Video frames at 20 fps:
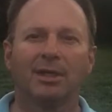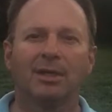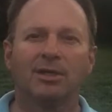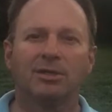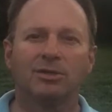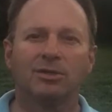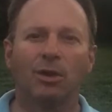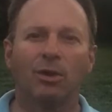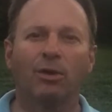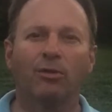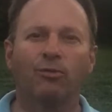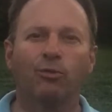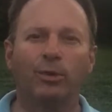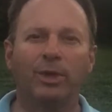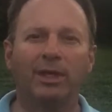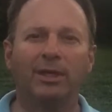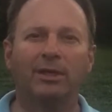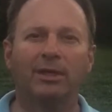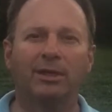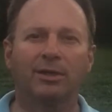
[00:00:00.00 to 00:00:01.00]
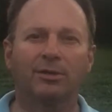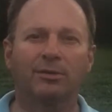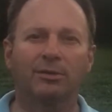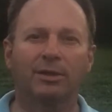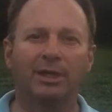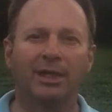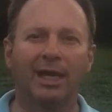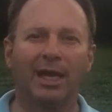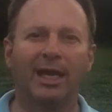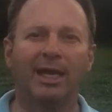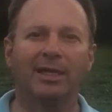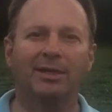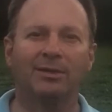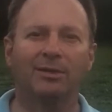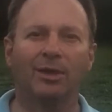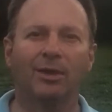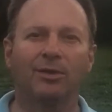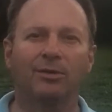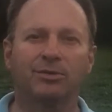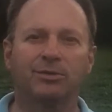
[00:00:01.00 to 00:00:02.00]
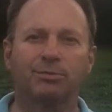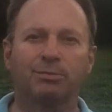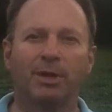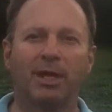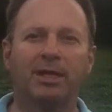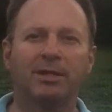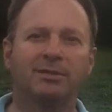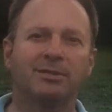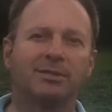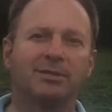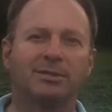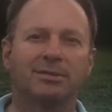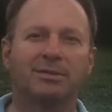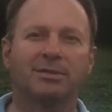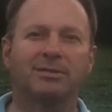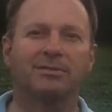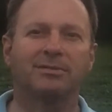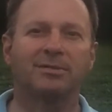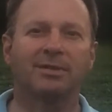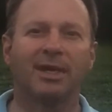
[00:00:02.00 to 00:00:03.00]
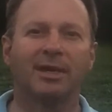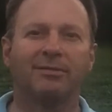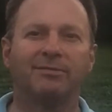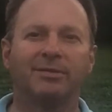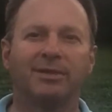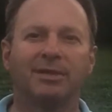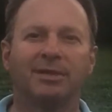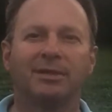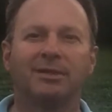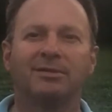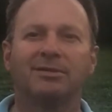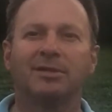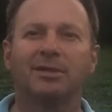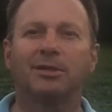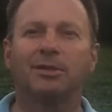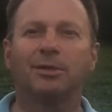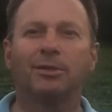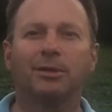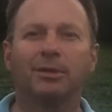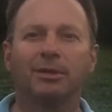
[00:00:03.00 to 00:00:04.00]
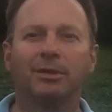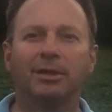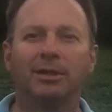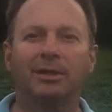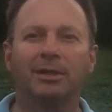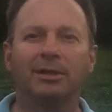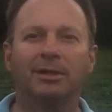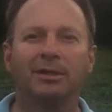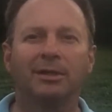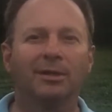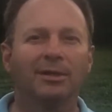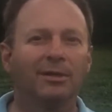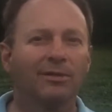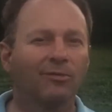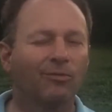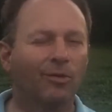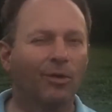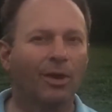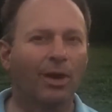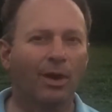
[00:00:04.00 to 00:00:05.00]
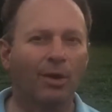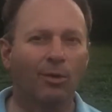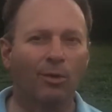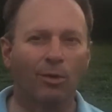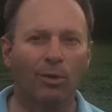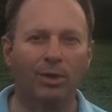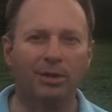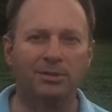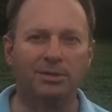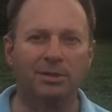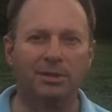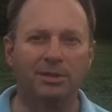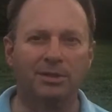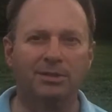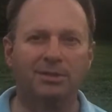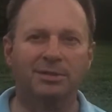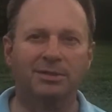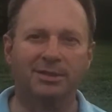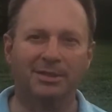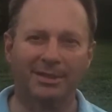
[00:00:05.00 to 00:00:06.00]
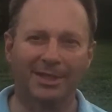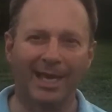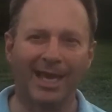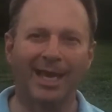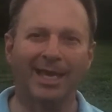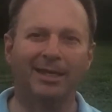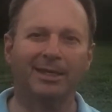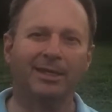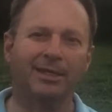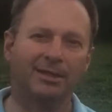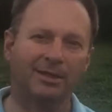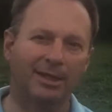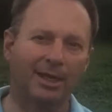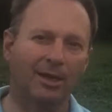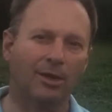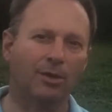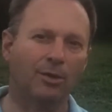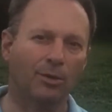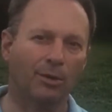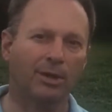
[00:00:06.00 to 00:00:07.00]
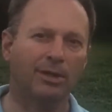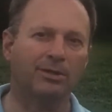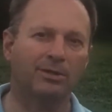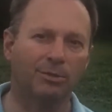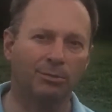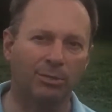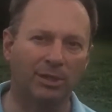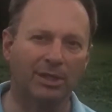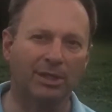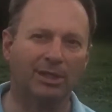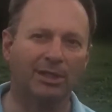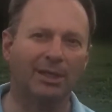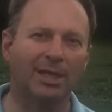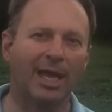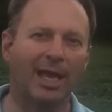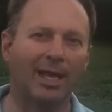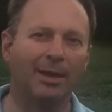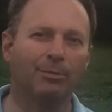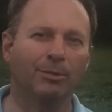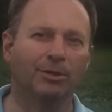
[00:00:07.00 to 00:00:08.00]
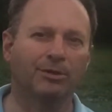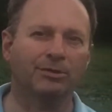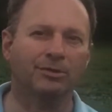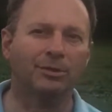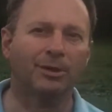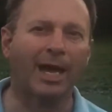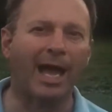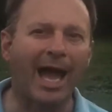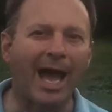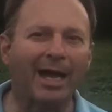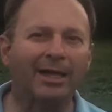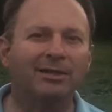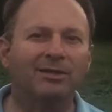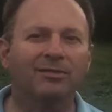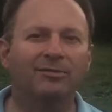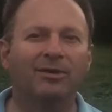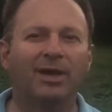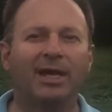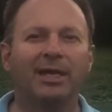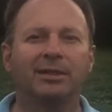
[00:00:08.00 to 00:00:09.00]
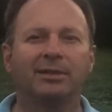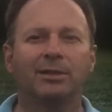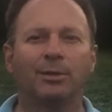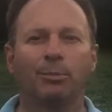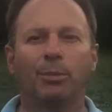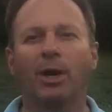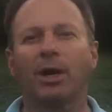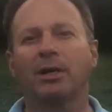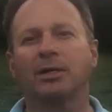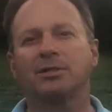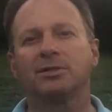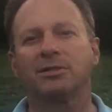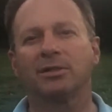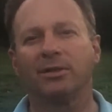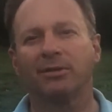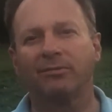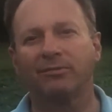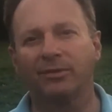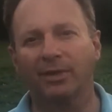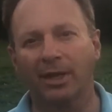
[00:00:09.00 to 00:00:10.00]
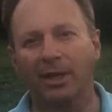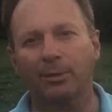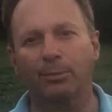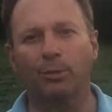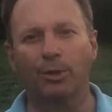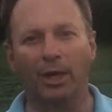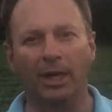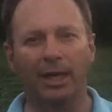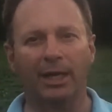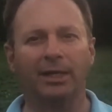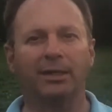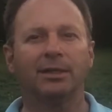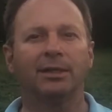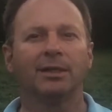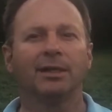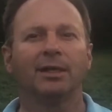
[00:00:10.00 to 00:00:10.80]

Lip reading: So if we can create those spaces of safety and security for our horses, then they're going to be able to activate the parts of their brain